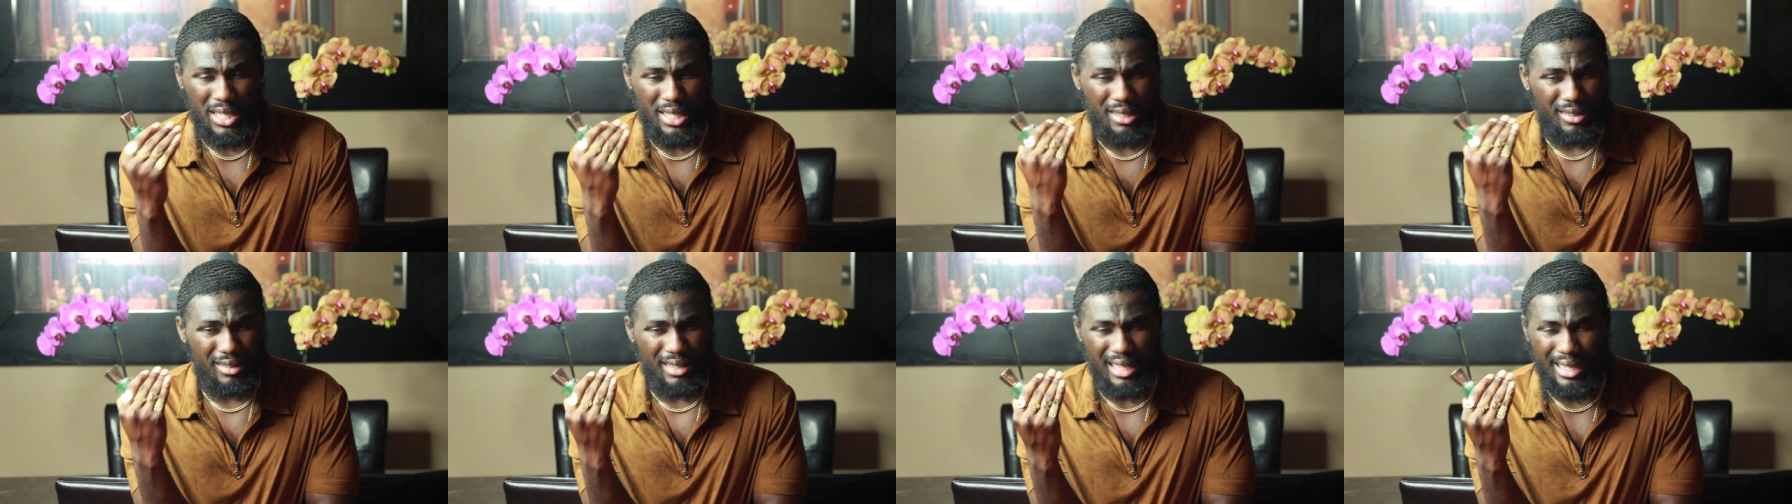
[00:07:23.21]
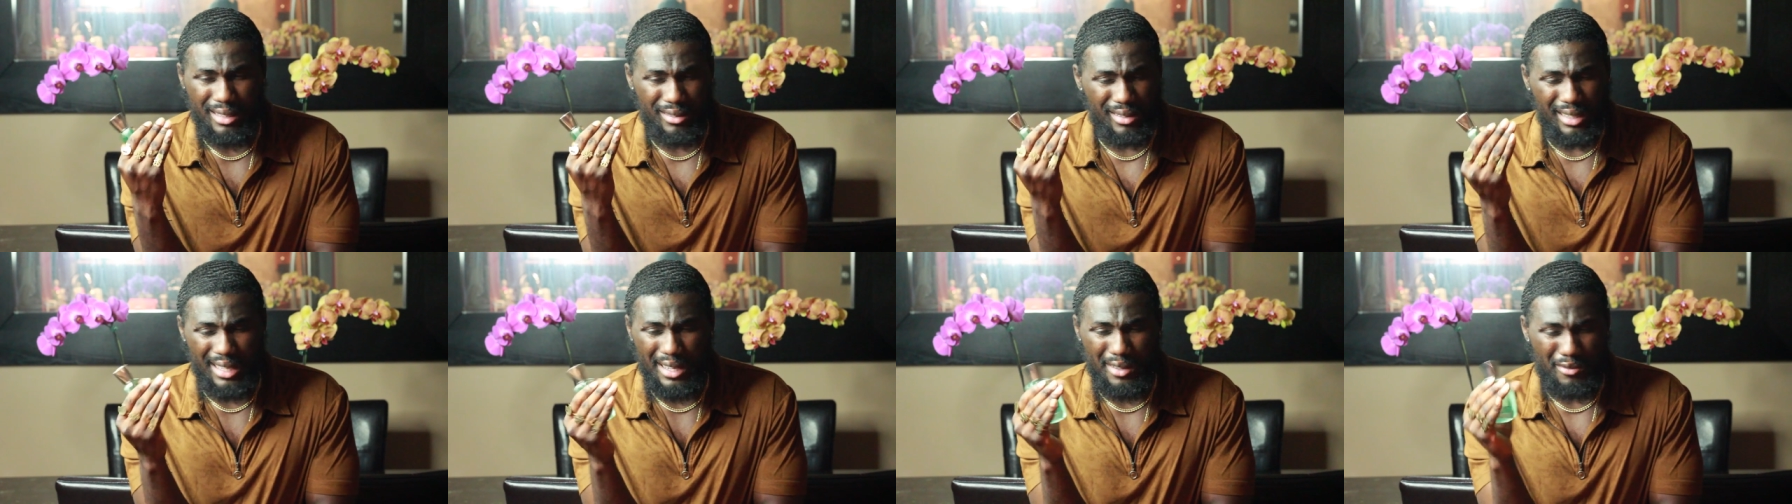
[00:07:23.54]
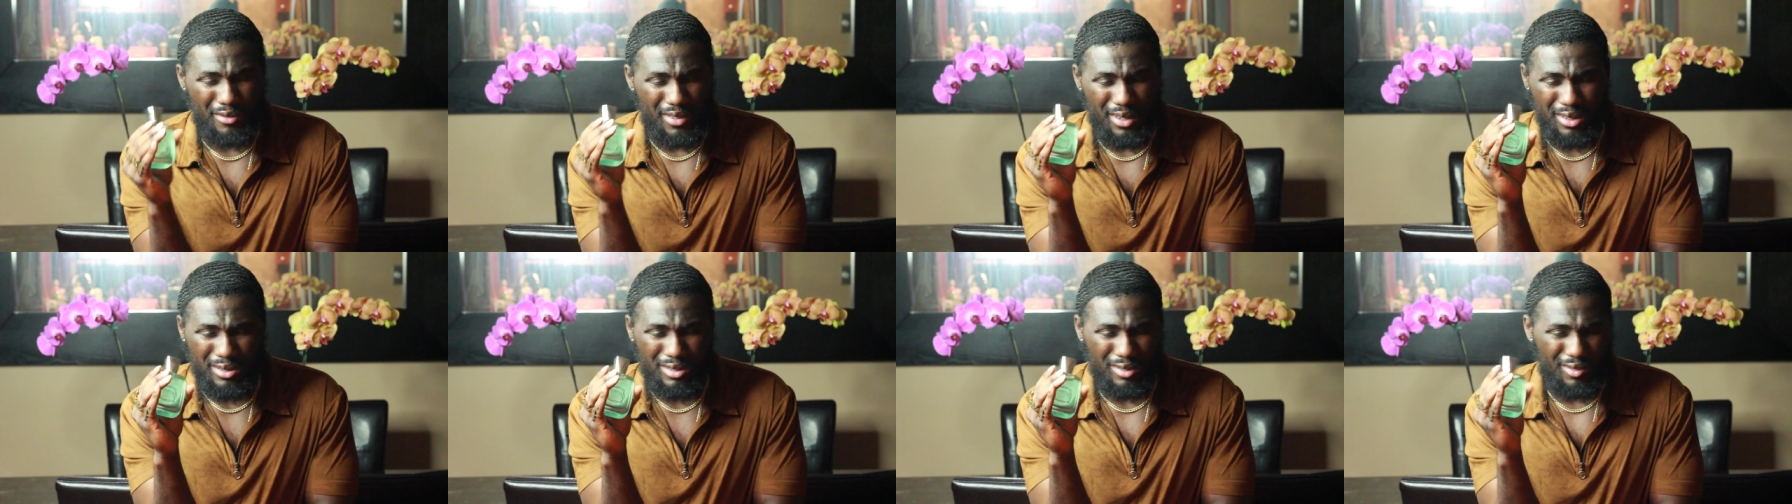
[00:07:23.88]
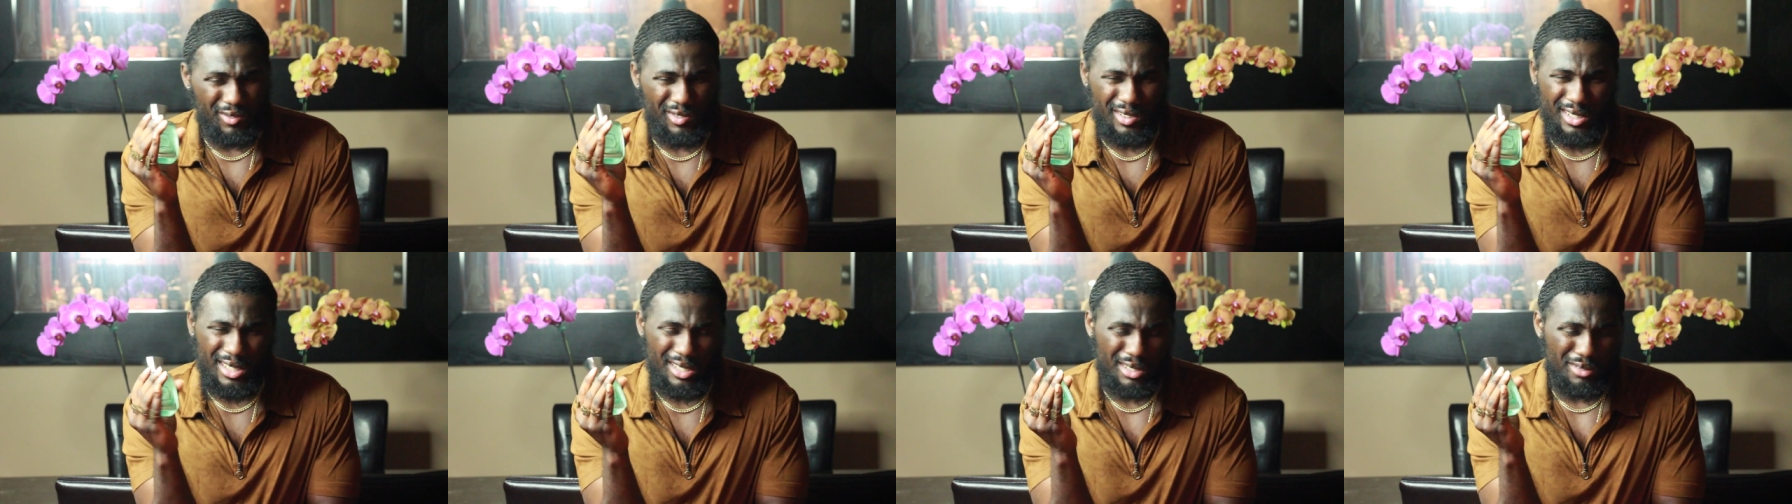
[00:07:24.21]
and I think I found them
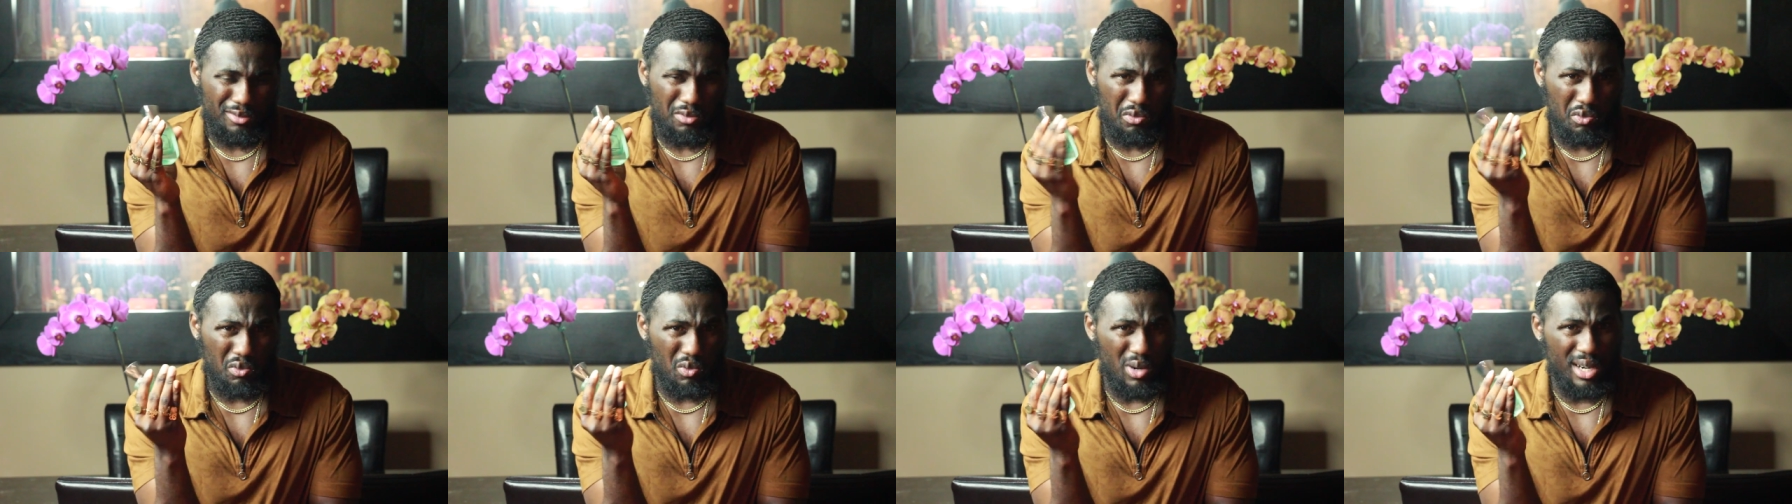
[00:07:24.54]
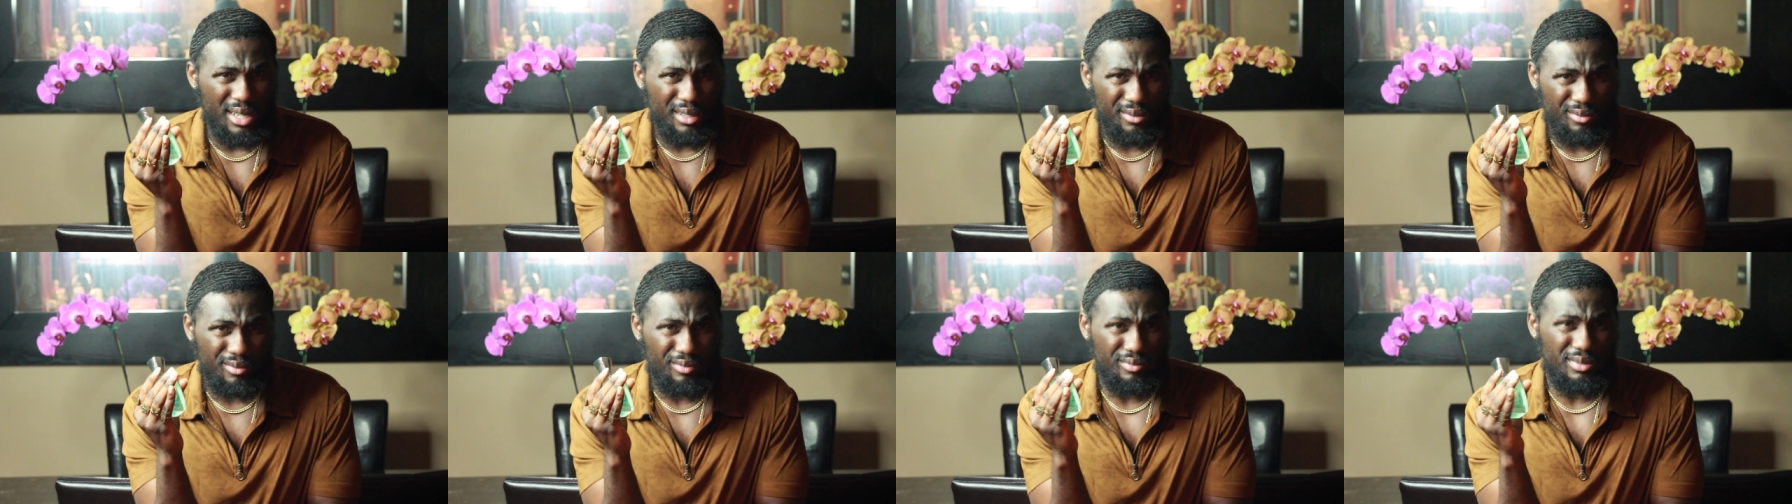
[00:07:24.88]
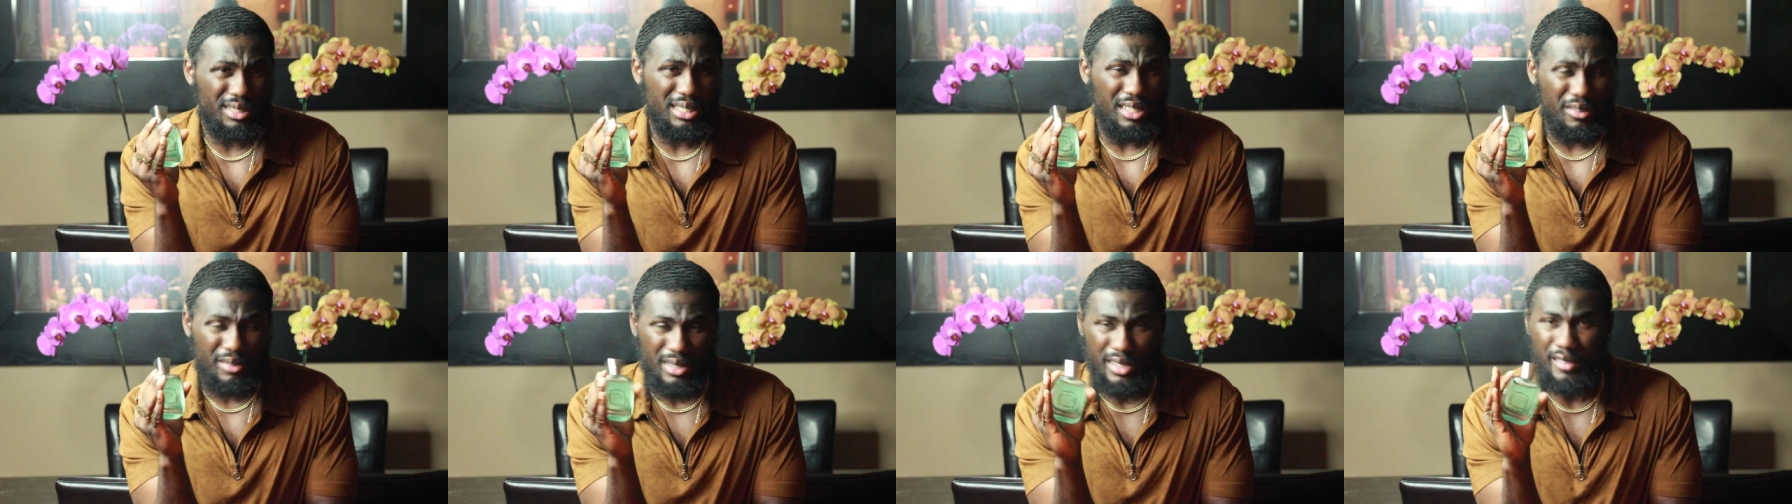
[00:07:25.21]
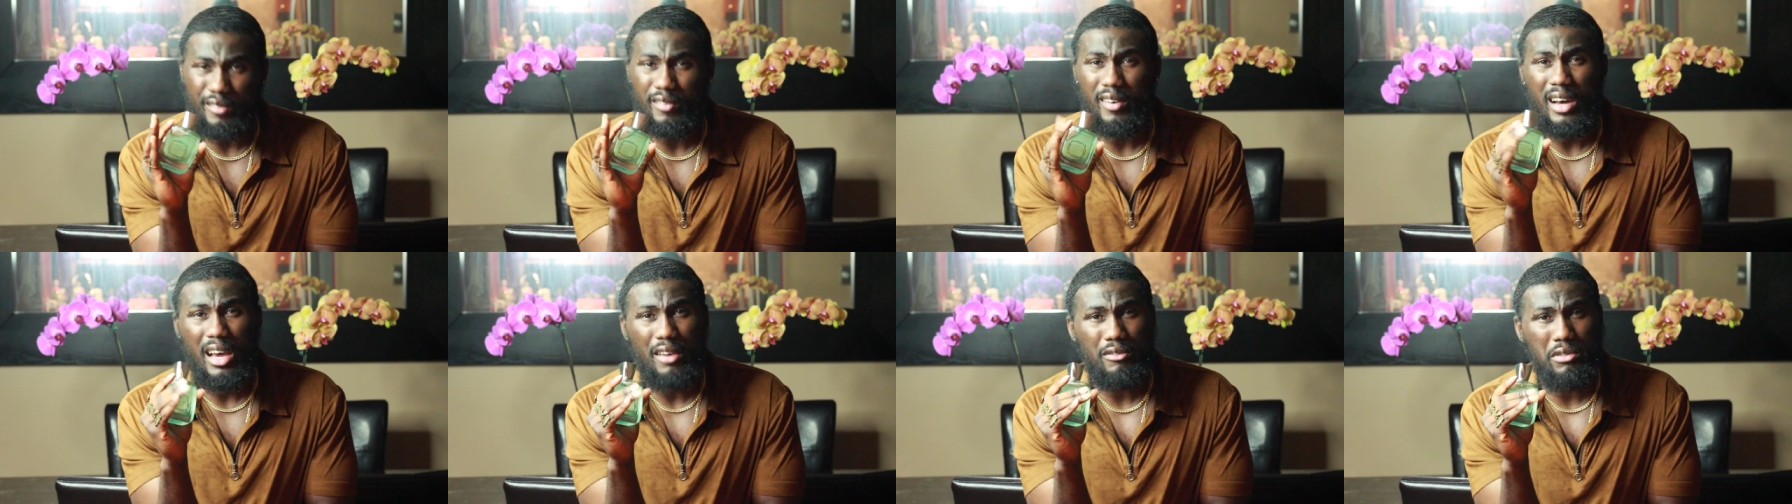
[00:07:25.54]
for like
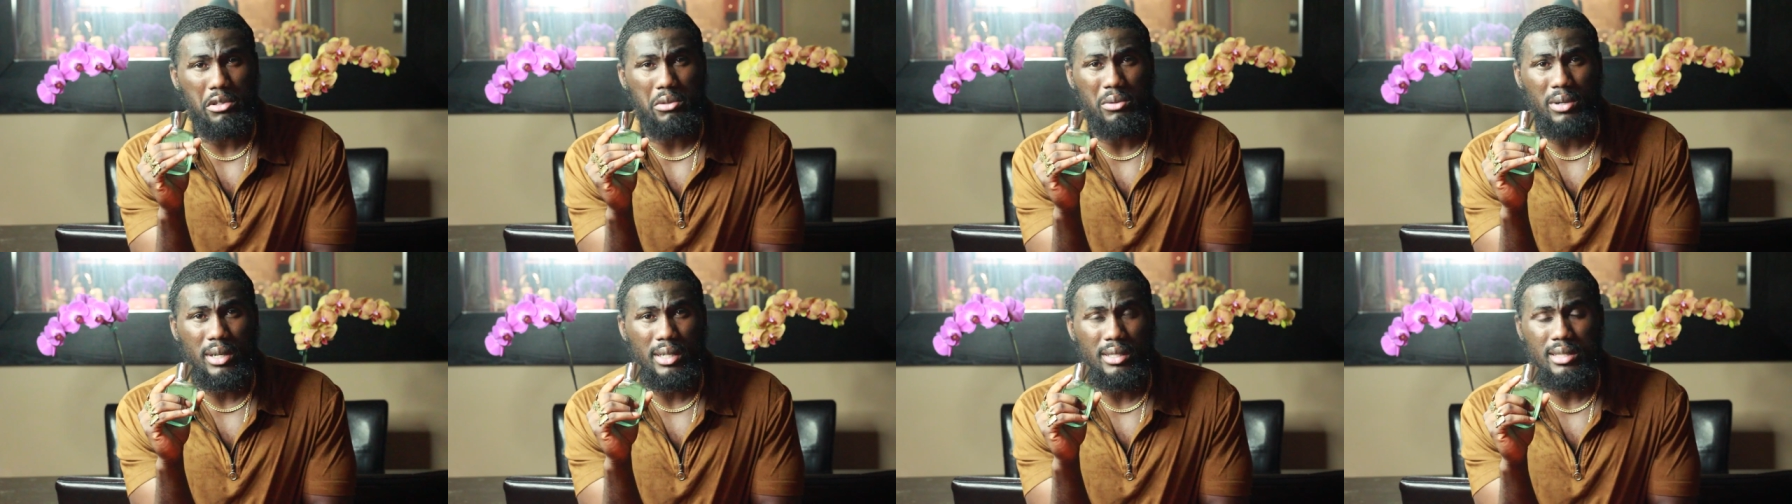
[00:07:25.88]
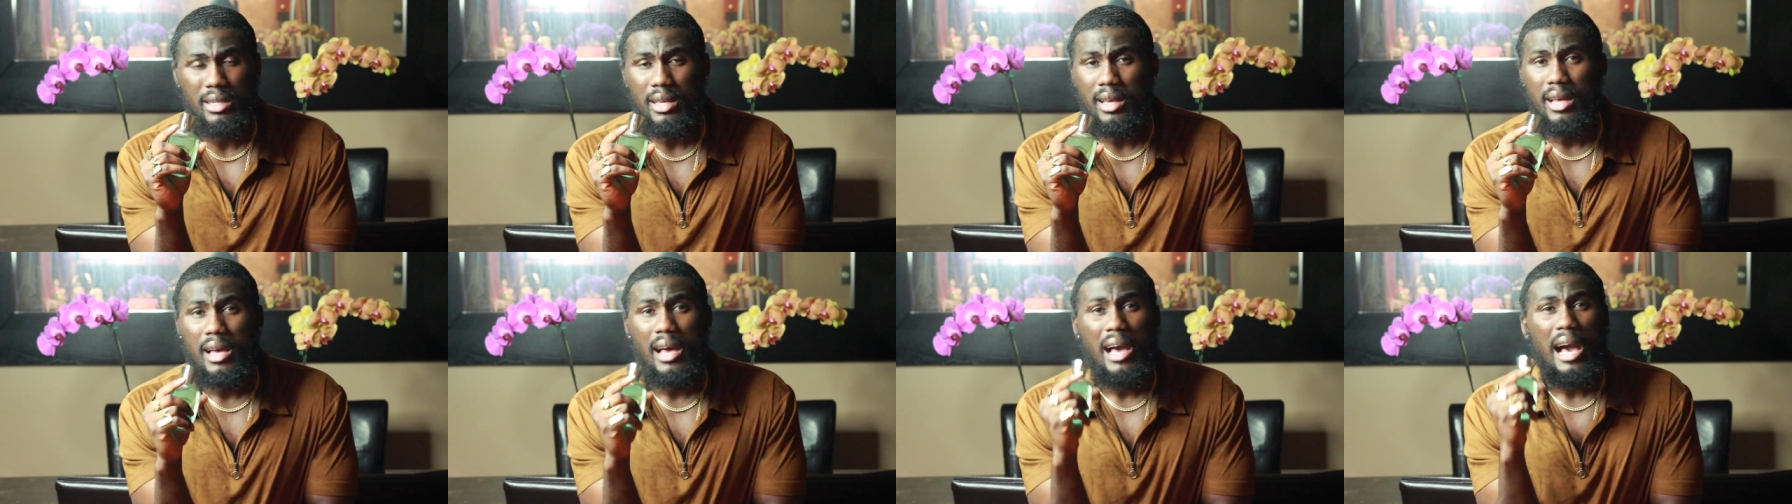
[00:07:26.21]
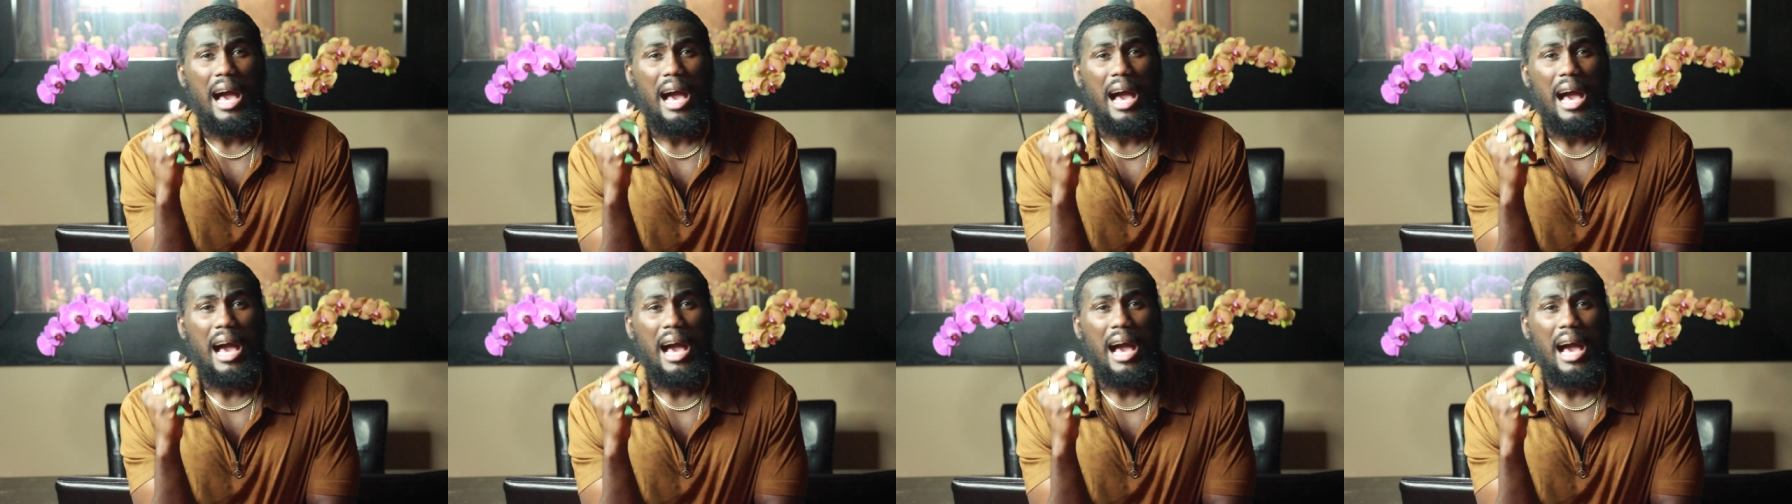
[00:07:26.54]
175 US.